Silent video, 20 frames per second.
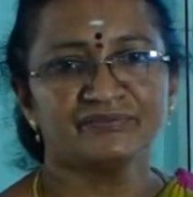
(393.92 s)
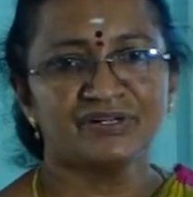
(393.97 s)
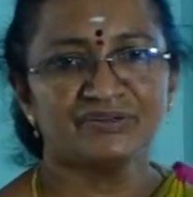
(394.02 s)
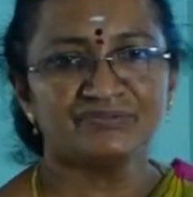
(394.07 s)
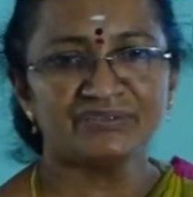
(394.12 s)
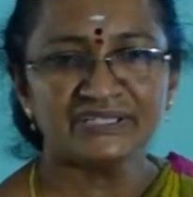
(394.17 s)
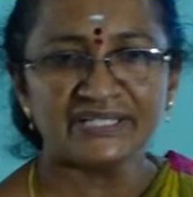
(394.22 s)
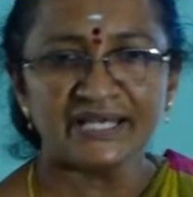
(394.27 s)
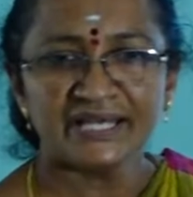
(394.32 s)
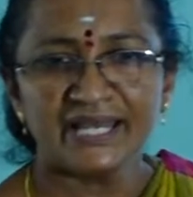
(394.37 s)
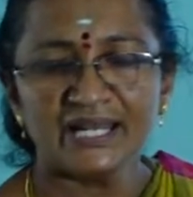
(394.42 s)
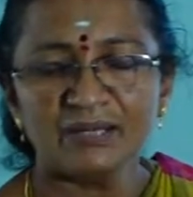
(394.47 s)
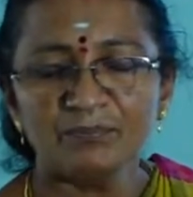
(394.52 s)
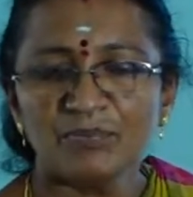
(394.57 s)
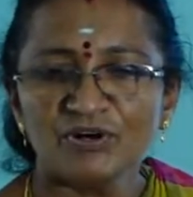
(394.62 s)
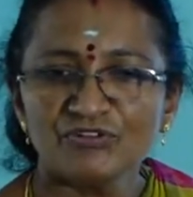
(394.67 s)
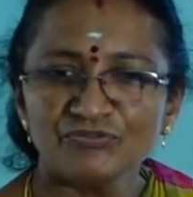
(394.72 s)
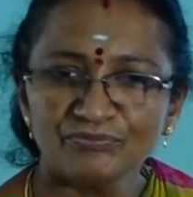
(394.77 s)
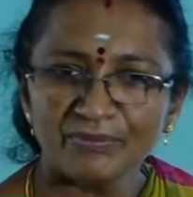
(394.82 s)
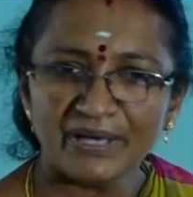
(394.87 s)
With the help
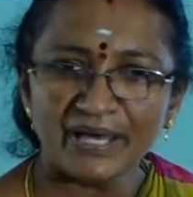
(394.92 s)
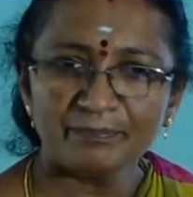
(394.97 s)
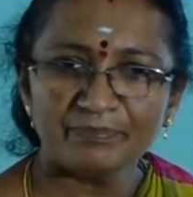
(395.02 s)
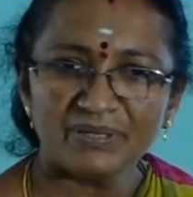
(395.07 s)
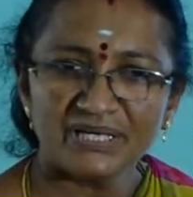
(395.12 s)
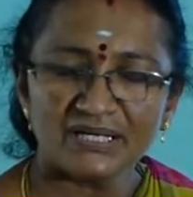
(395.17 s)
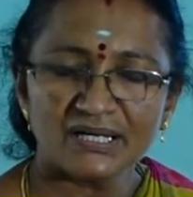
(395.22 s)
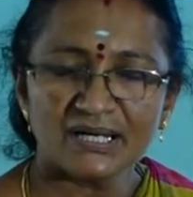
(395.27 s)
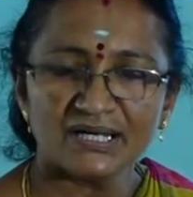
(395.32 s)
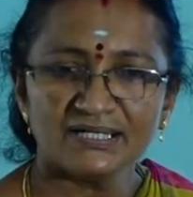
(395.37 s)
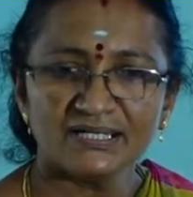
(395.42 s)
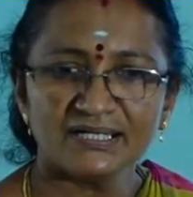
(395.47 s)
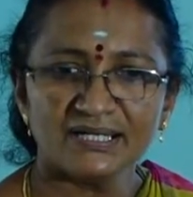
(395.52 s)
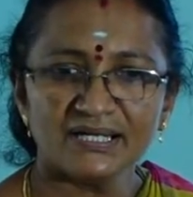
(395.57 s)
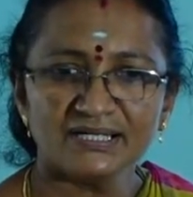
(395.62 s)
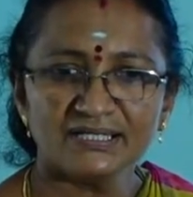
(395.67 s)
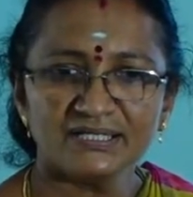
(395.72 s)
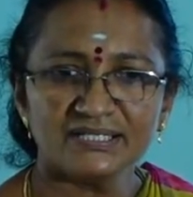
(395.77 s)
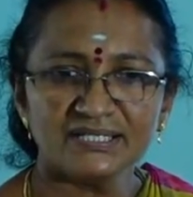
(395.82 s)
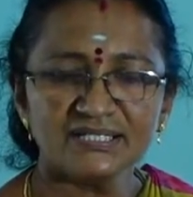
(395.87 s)
of mapping
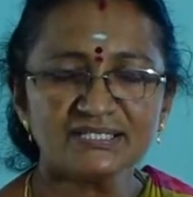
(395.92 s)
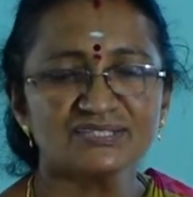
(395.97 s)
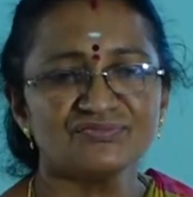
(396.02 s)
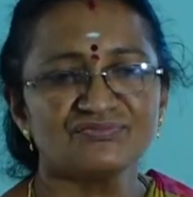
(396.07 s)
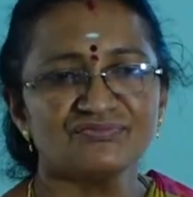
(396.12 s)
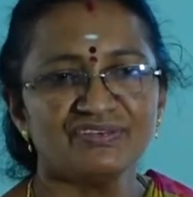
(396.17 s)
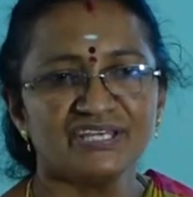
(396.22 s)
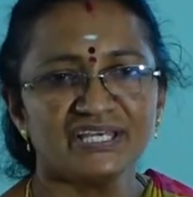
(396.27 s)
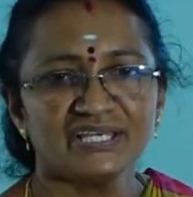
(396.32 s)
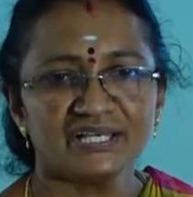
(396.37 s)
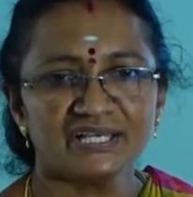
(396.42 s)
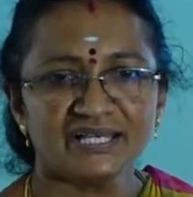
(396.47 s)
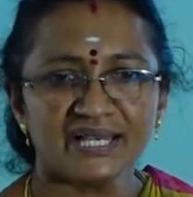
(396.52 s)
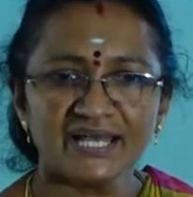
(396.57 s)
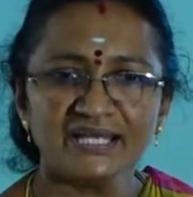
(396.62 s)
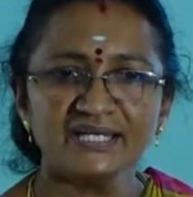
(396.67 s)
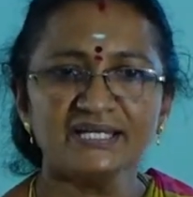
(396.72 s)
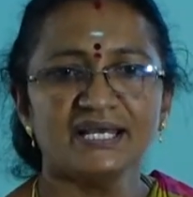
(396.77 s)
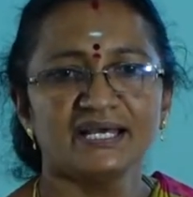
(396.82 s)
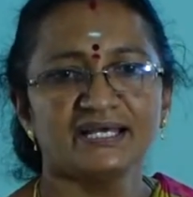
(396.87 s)
cardinalities, we
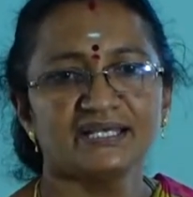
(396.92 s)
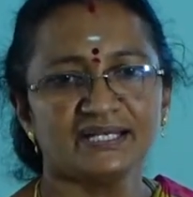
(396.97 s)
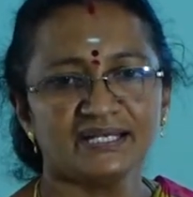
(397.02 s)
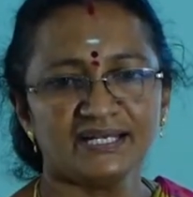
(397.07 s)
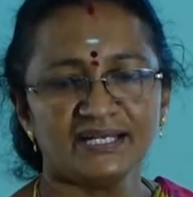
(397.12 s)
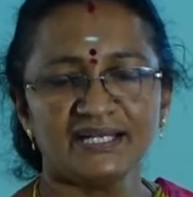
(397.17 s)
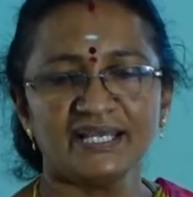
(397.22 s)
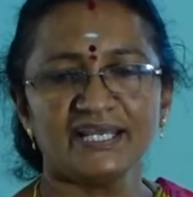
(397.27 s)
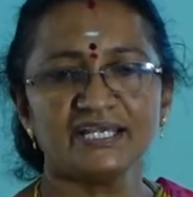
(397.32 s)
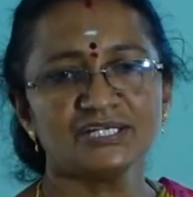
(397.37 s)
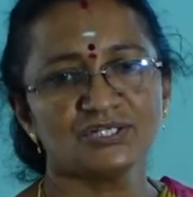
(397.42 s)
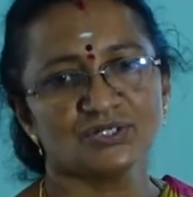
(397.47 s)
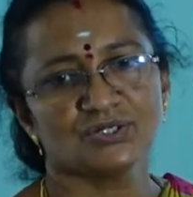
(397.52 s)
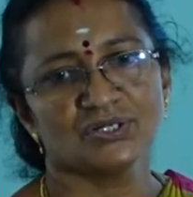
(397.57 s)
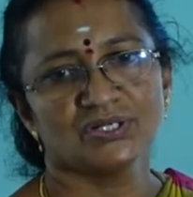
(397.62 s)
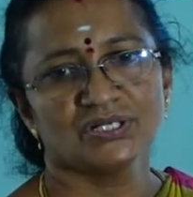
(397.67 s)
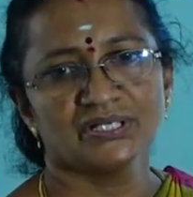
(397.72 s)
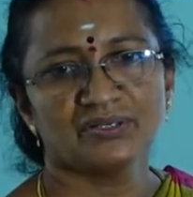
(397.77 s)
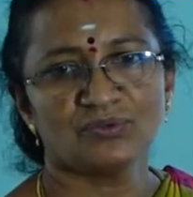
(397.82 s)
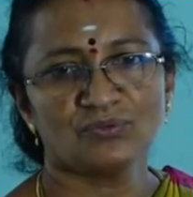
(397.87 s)
can relate
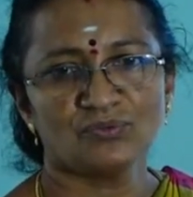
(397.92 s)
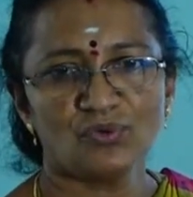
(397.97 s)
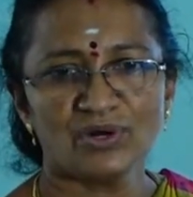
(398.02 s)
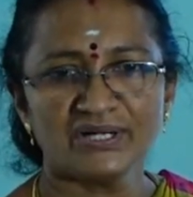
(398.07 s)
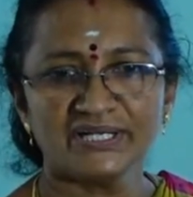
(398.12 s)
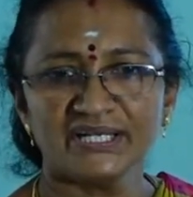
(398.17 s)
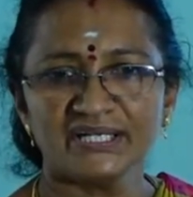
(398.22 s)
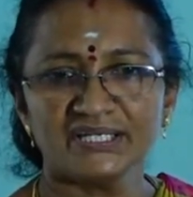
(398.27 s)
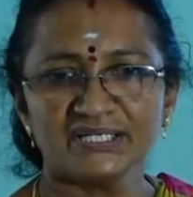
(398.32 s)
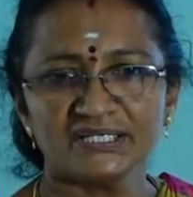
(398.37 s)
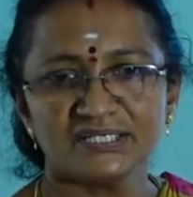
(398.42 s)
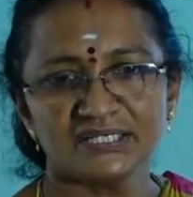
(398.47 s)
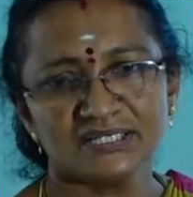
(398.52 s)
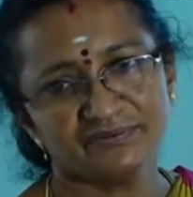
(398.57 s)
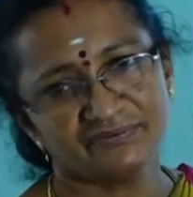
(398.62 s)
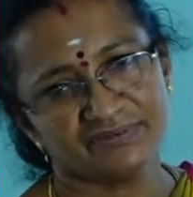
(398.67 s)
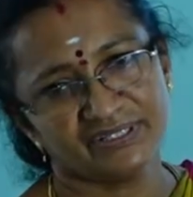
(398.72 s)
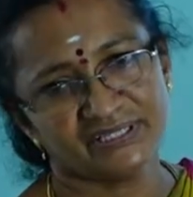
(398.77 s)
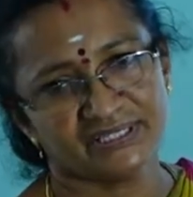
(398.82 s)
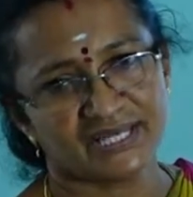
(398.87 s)
one entity
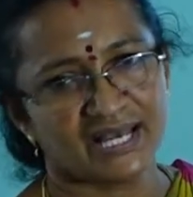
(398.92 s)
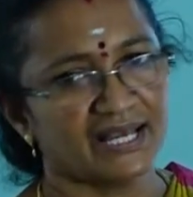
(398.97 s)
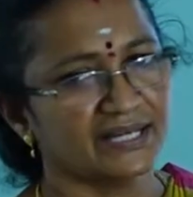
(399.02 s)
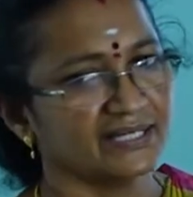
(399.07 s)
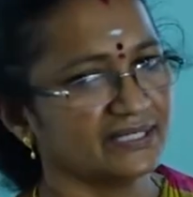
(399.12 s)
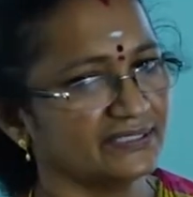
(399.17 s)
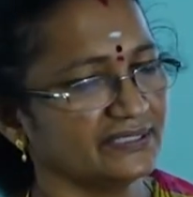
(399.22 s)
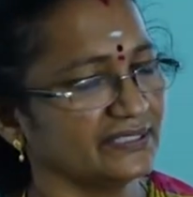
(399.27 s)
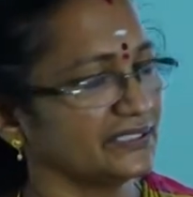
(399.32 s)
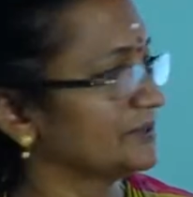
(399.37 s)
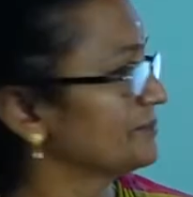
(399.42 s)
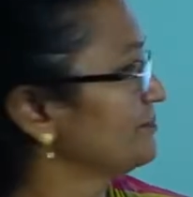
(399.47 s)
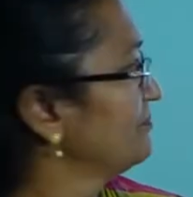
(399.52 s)
with another.